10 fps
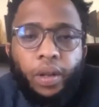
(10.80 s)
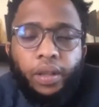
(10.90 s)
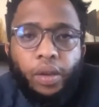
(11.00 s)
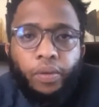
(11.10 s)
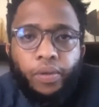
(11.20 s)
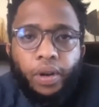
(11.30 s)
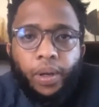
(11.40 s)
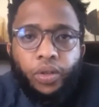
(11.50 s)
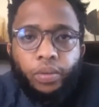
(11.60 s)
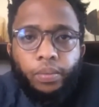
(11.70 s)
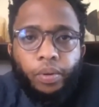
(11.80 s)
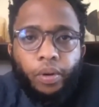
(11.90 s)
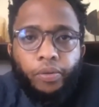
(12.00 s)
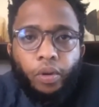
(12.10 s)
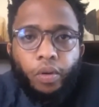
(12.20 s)
thank you very much
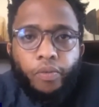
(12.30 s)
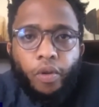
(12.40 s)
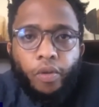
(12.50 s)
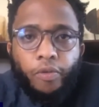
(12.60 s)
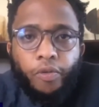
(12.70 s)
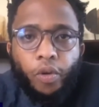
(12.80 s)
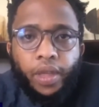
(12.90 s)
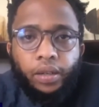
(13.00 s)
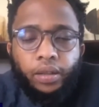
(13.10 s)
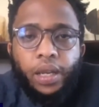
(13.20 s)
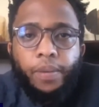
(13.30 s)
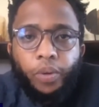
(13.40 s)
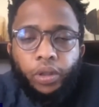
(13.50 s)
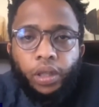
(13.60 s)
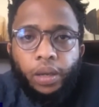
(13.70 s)
for that
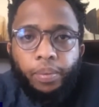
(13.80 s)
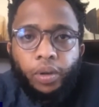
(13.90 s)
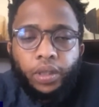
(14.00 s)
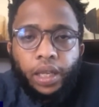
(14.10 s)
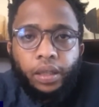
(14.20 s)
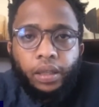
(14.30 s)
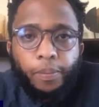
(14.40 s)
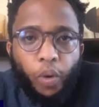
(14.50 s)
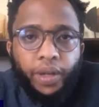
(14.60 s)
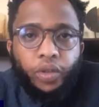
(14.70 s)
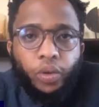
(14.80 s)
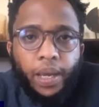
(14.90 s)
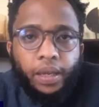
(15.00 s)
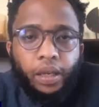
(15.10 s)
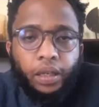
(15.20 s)
input there, because I think the point you're
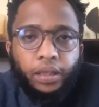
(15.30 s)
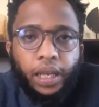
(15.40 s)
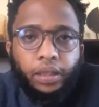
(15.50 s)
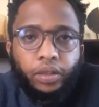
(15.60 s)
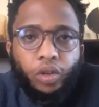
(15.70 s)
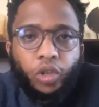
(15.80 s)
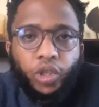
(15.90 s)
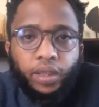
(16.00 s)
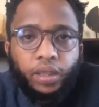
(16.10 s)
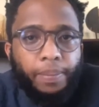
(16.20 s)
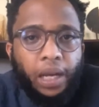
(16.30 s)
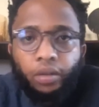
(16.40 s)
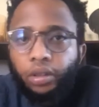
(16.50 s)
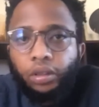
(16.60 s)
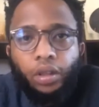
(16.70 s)
making is that it's not just
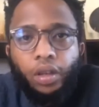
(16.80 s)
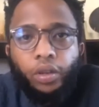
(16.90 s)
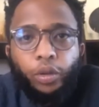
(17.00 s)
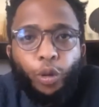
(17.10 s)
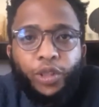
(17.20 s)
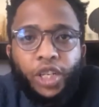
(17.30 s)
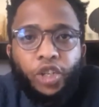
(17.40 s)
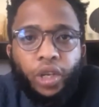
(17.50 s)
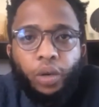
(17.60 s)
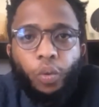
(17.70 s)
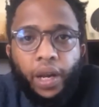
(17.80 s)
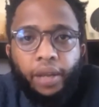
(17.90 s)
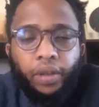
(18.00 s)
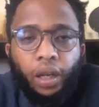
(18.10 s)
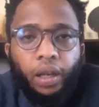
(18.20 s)
about, ditching
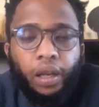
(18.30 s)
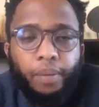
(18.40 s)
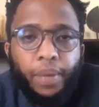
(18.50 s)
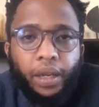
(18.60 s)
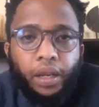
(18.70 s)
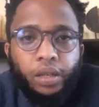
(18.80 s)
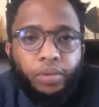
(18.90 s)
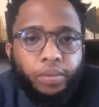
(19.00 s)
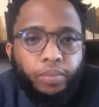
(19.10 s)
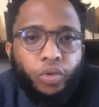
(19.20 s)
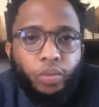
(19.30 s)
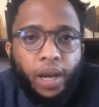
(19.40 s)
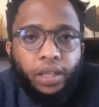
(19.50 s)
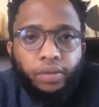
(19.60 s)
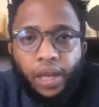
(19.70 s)
whatever mechanisms you
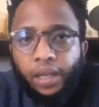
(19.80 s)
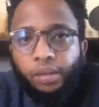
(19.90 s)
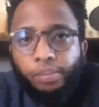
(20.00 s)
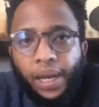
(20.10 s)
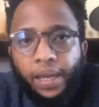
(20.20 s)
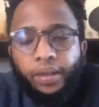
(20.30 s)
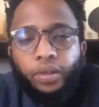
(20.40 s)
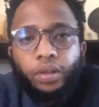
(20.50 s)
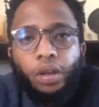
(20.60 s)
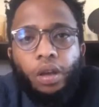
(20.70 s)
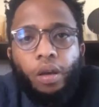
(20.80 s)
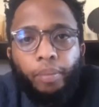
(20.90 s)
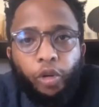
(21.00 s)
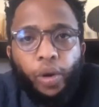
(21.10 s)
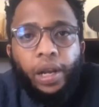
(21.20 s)
might have had in place,
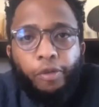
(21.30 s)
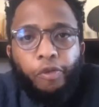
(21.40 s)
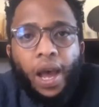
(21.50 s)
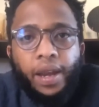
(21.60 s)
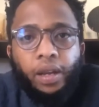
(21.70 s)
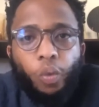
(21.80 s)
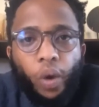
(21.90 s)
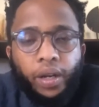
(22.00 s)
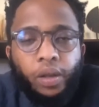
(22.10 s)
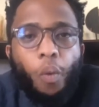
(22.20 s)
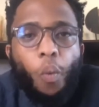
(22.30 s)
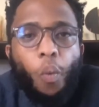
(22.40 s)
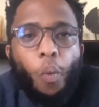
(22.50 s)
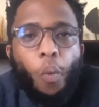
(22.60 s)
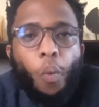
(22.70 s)
but really finding what
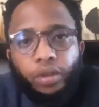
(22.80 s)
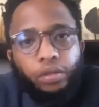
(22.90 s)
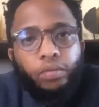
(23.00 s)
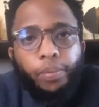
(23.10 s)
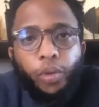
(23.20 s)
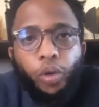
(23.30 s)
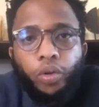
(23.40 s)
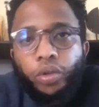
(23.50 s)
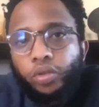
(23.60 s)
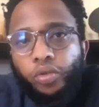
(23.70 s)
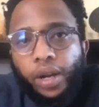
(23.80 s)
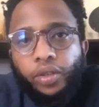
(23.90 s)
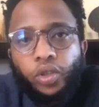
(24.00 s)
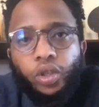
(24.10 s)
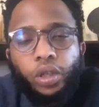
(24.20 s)
about the Blue Ocean
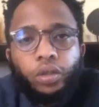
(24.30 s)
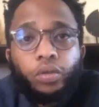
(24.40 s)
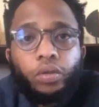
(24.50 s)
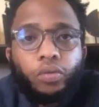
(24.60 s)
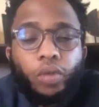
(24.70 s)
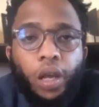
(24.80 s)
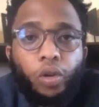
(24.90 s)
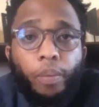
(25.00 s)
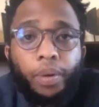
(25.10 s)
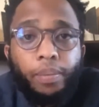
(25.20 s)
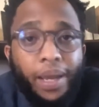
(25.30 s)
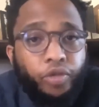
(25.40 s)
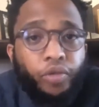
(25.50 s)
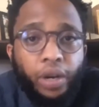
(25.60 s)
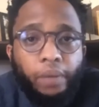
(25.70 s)
strategy is
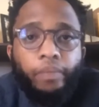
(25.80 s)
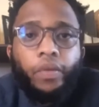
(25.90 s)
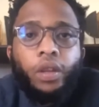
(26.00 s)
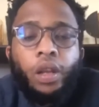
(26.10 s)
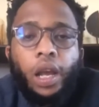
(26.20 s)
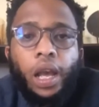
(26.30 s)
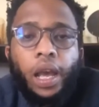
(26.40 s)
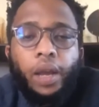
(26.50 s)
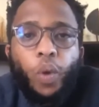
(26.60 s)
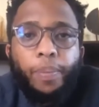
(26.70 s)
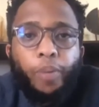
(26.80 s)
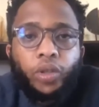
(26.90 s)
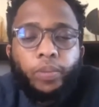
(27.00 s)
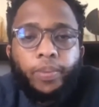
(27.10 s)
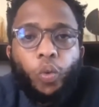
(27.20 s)
complementary, and where
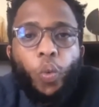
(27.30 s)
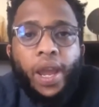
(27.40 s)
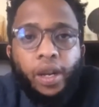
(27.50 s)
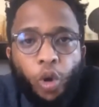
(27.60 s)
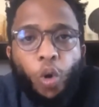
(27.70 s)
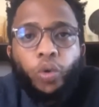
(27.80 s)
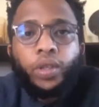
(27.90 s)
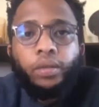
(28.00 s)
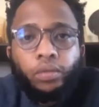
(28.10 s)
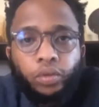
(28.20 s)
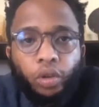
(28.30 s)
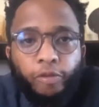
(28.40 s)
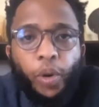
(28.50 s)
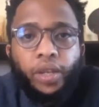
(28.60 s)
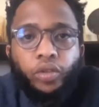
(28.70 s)
possible, where it goes and sort
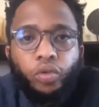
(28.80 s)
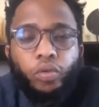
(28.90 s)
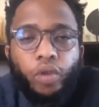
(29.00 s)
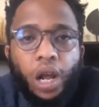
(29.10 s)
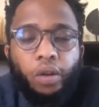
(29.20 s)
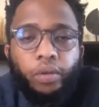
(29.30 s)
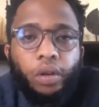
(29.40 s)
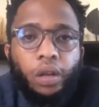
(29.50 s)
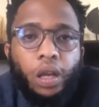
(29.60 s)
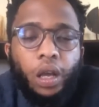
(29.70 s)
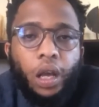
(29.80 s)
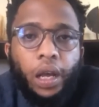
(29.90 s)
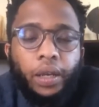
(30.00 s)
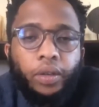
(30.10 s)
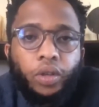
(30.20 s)
of breaks new ground
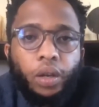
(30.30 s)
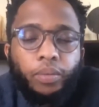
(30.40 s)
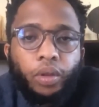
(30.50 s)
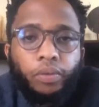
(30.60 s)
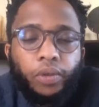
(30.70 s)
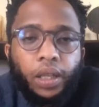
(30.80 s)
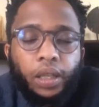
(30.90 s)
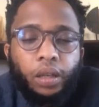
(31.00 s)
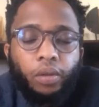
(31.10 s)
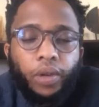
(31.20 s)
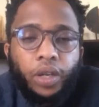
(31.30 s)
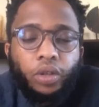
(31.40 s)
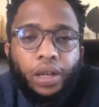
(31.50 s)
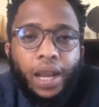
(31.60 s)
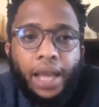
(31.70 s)
in terms of the
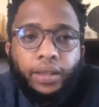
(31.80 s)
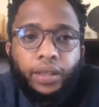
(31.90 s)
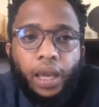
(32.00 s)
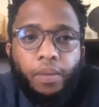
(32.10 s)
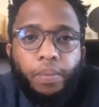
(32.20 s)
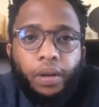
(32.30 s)
innovation landscape.